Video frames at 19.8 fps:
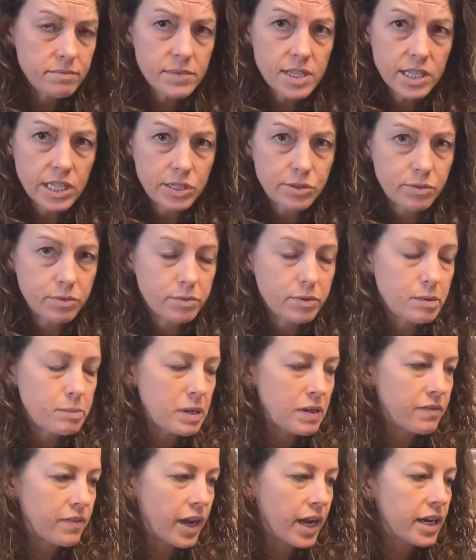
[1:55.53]
This one would
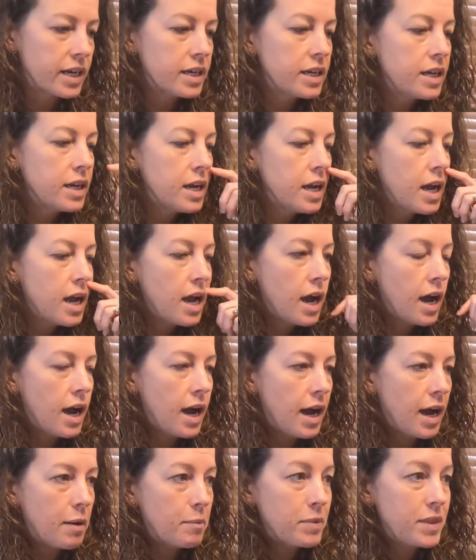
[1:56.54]
be fine.
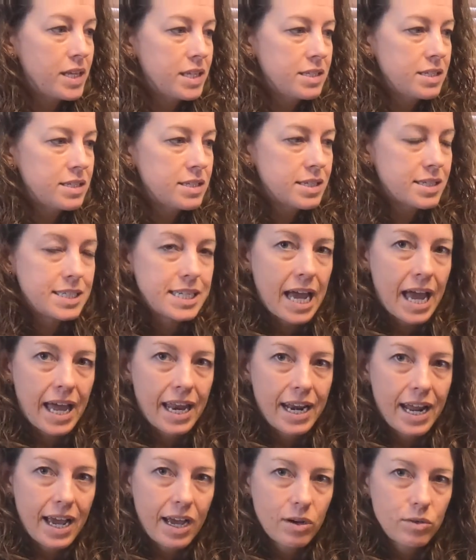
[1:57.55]
This is a 10
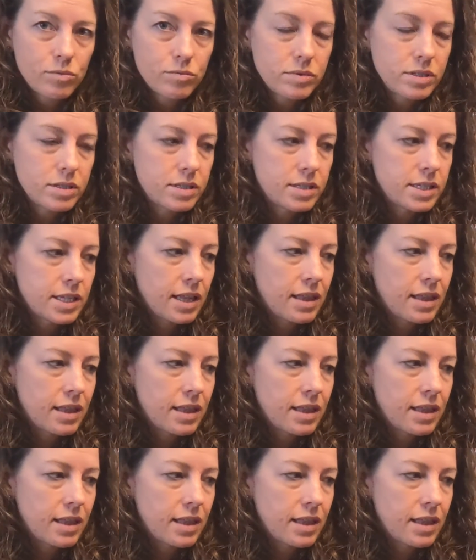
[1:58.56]
ounce.